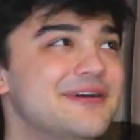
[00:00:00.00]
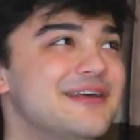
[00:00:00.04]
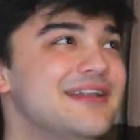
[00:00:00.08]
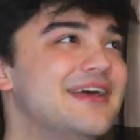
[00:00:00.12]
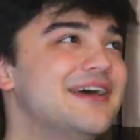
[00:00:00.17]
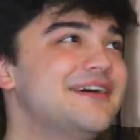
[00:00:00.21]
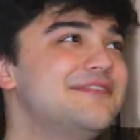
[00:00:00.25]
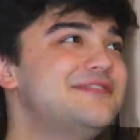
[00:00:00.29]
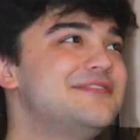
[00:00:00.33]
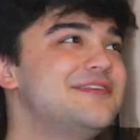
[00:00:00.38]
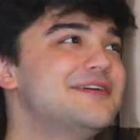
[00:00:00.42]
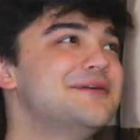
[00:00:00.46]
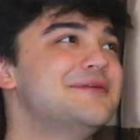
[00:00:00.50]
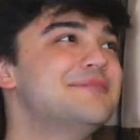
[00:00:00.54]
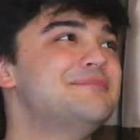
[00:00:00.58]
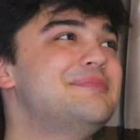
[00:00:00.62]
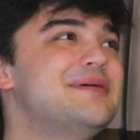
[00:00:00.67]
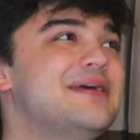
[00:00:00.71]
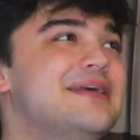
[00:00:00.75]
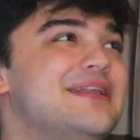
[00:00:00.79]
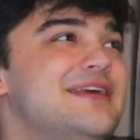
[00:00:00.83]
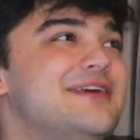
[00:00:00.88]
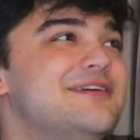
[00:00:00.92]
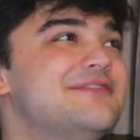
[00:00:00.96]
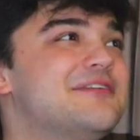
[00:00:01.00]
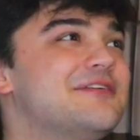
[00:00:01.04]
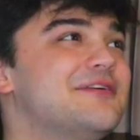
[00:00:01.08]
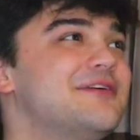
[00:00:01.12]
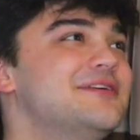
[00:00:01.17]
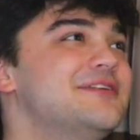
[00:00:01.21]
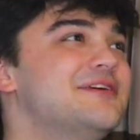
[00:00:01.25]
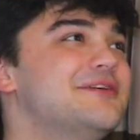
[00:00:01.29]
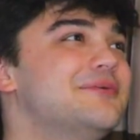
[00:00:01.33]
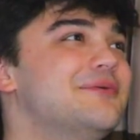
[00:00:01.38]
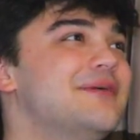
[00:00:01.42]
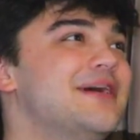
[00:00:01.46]
We left a penny
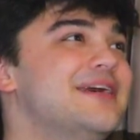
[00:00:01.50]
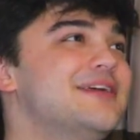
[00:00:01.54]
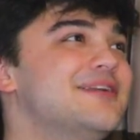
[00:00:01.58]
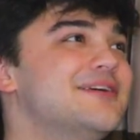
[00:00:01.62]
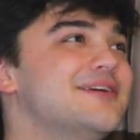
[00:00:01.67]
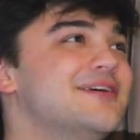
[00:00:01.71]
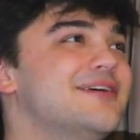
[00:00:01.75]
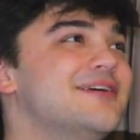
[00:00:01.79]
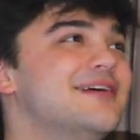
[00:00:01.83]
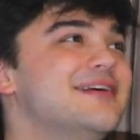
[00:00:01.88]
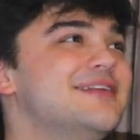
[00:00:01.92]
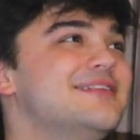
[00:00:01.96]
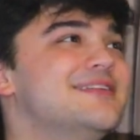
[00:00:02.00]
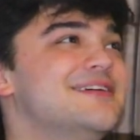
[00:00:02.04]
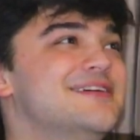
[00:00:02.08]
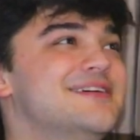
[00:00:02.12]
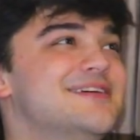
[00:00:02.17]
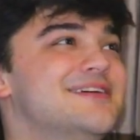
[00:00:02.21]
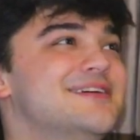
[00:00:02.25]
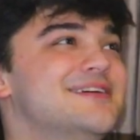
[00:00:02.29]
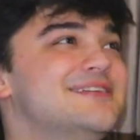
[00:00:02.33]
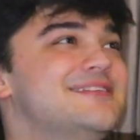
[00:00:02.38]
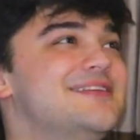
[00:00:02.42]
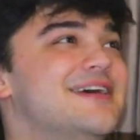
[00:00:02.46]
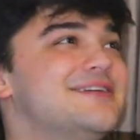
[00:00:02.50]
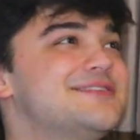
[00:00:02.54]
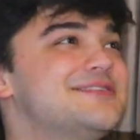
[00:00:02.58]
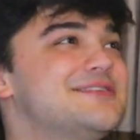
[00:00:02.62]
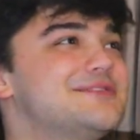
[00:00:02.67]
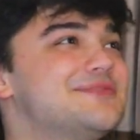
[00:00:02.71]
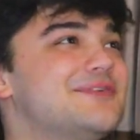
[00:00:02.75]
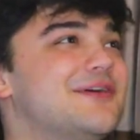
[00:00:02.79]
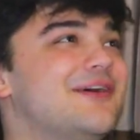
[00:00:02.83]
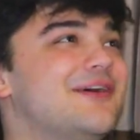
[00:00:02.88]
for the waiter at the Texas